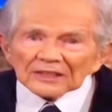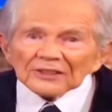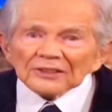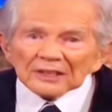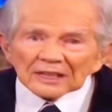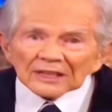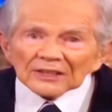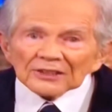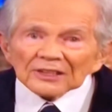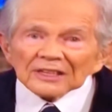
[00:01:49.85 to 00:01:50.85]
You're
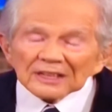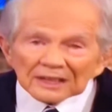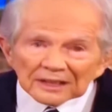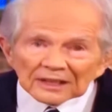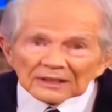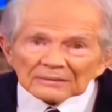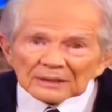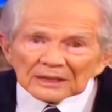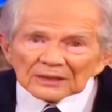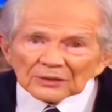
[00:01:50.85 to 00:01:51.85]
not. You're killing
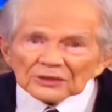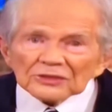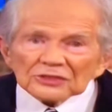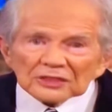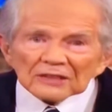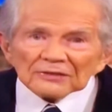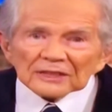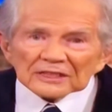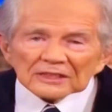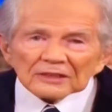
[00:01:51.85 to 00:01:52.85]
them. When you stuff
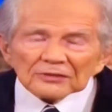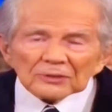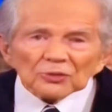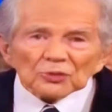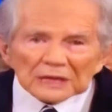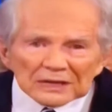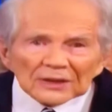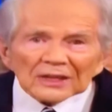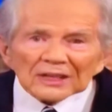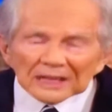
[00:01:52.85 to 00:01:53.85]
that stuff,
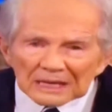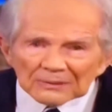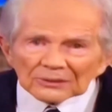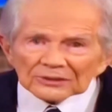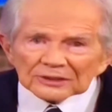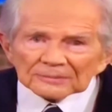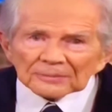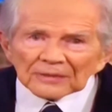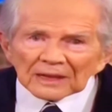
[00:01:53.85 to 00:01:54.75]
read the labels